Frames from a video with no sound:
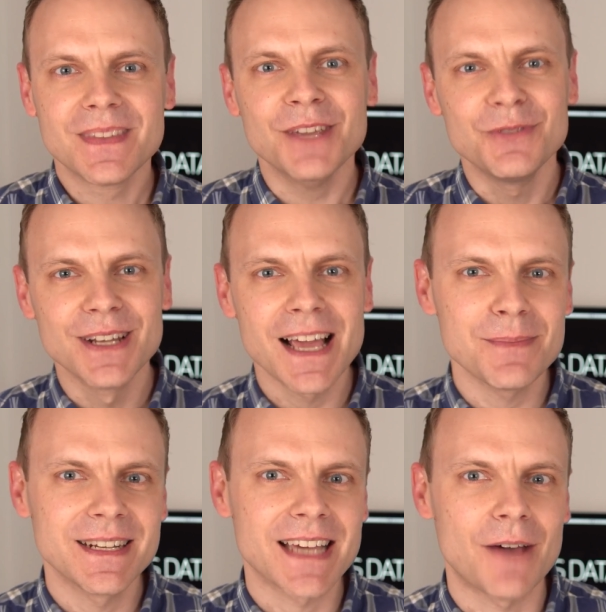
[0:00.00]
If you'd like
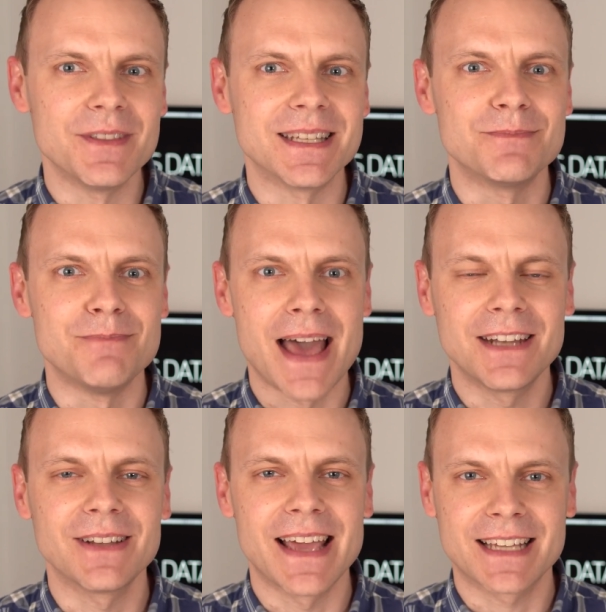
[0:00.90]
me to cover this
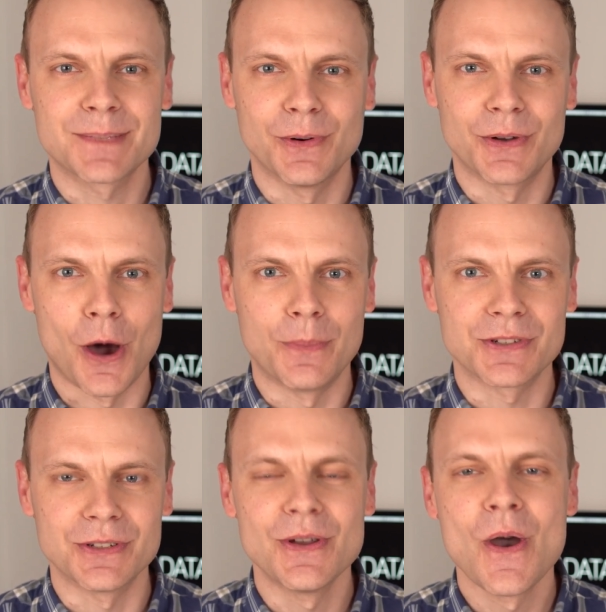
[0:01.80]
manual export
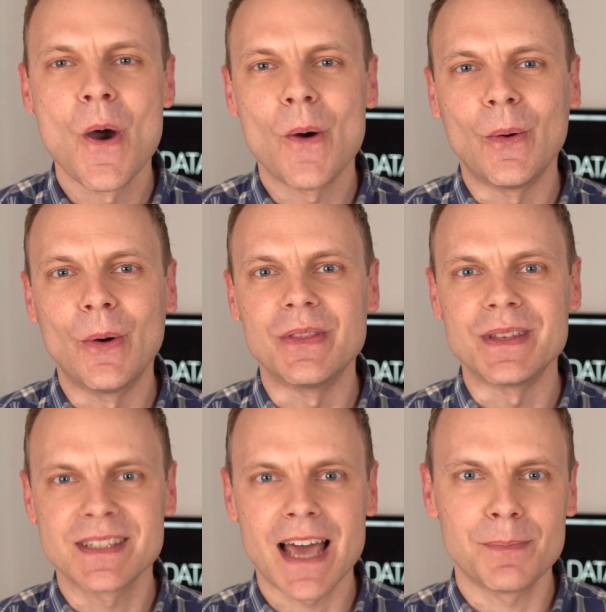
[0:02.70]
option or the
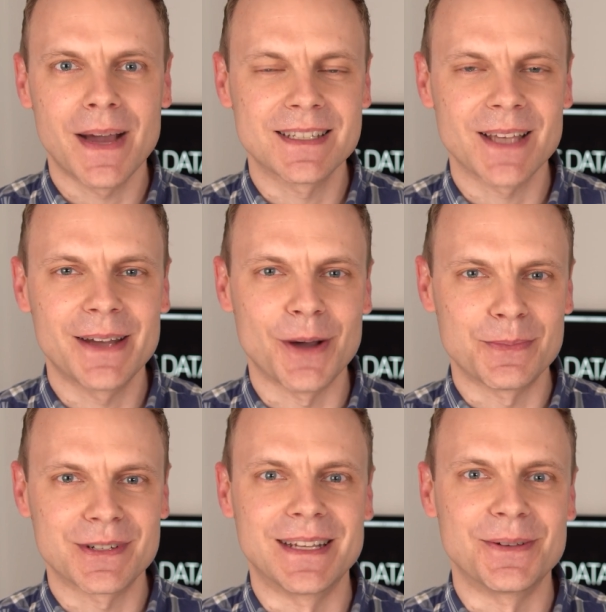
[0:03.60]
side-by-side -side
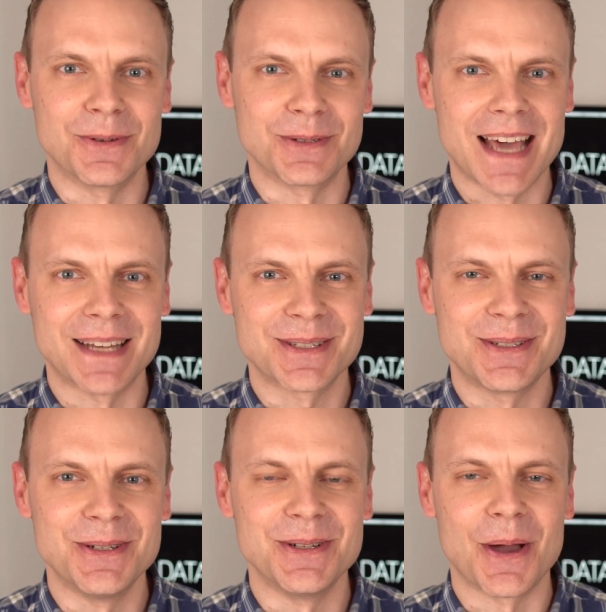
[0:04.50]
option in Google Data
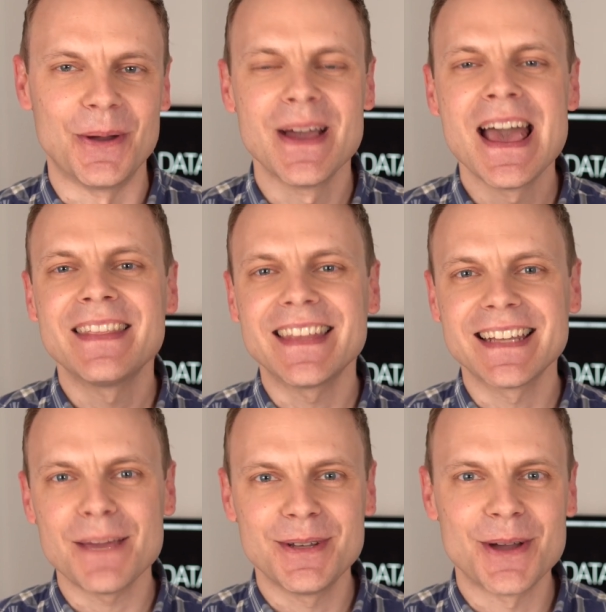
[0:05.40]
Studio, then
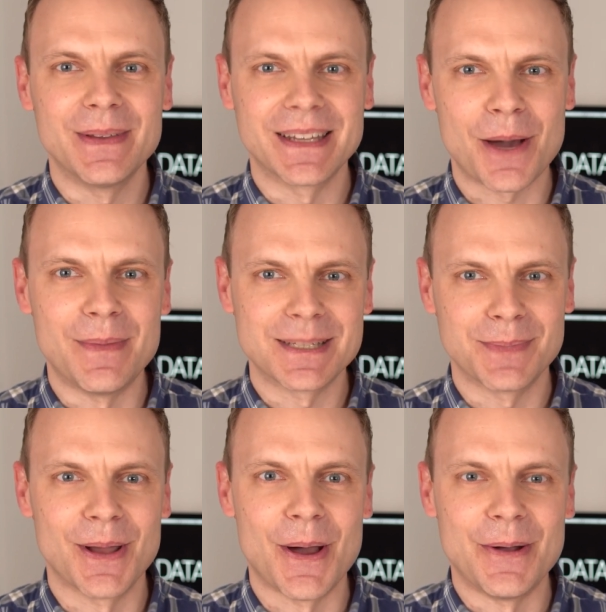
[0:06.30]
let me know in the comments
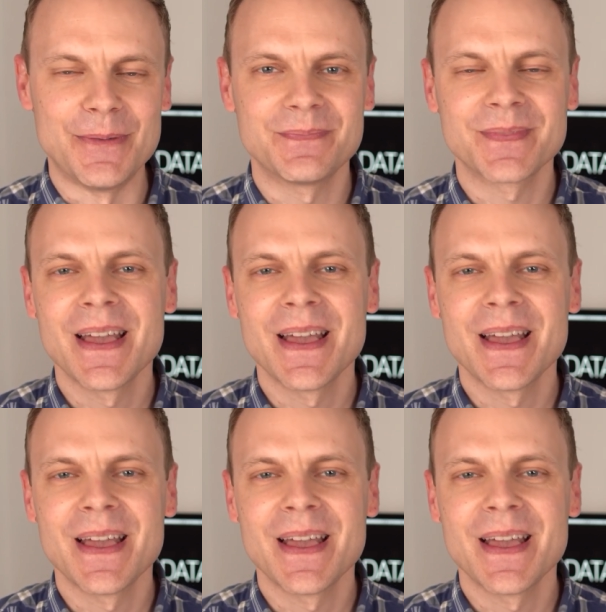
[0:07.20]
below.